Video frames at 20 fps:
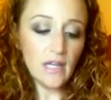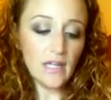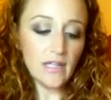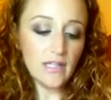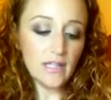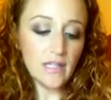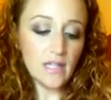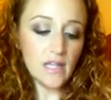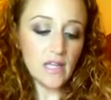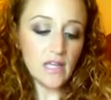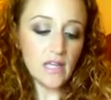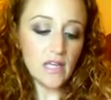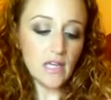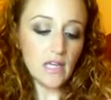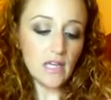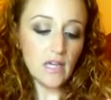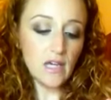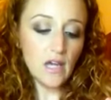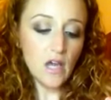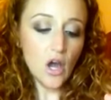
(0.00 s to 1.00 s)
It's
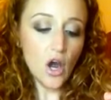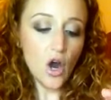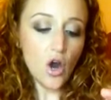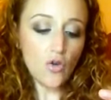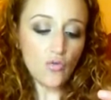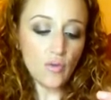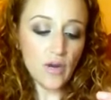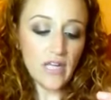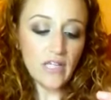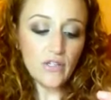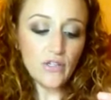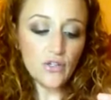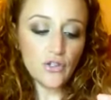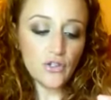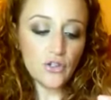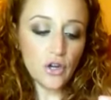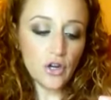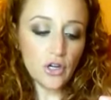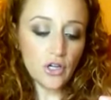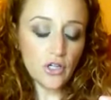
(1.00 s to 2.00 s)
the Eraser
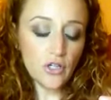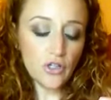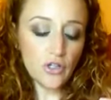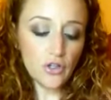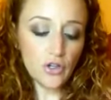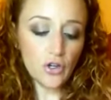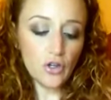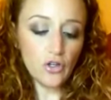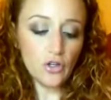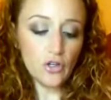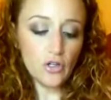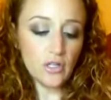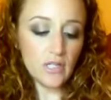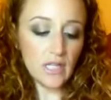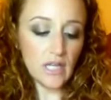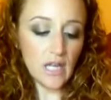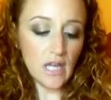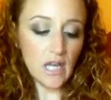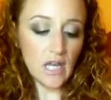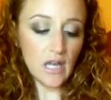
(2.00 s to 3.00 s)
Dark
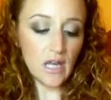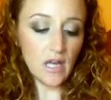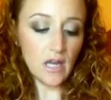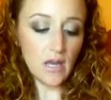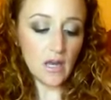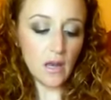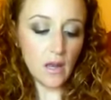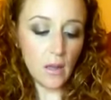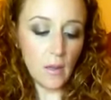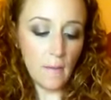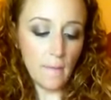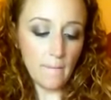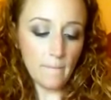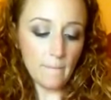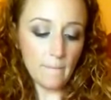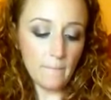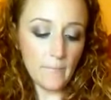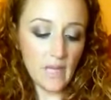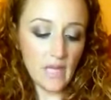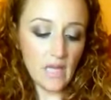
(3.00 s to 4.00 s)
Circles in
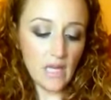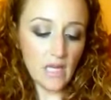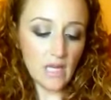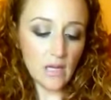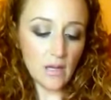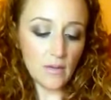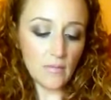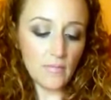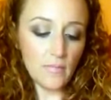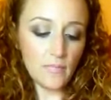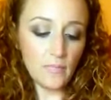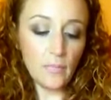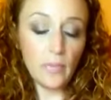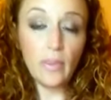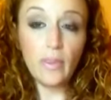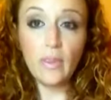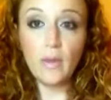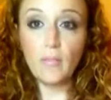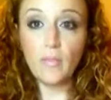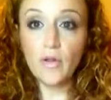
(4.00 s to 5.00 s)
medium,
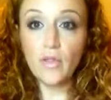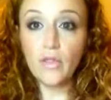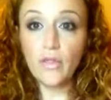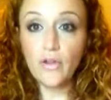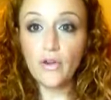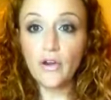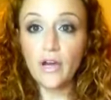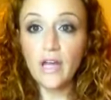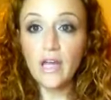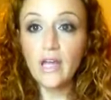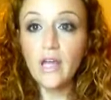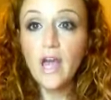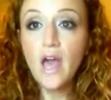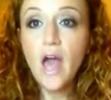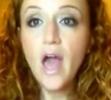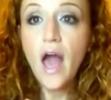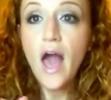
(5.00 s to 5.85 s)
number 30.